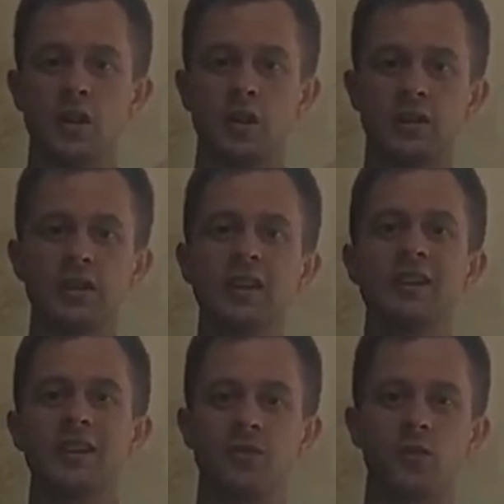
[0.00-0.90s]

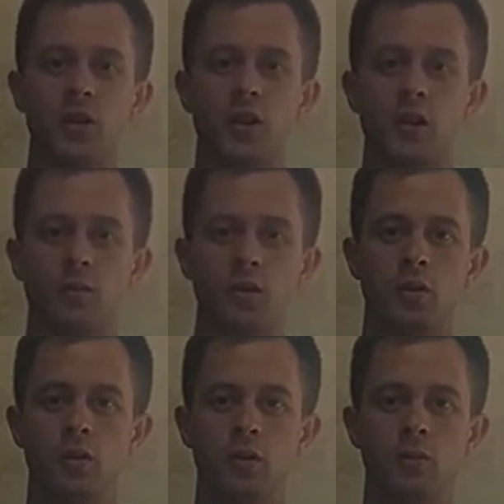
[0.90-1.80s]
needed for him,
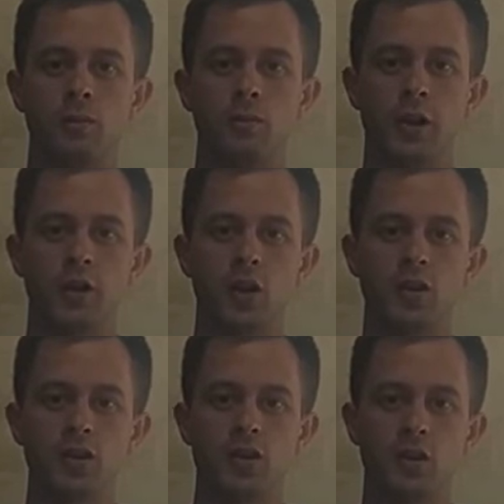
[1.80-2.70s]

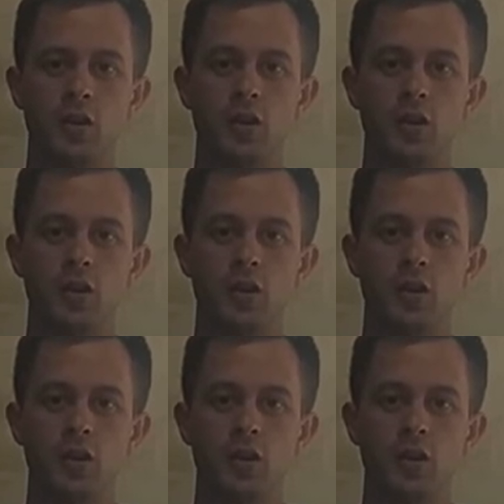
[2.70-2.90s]
because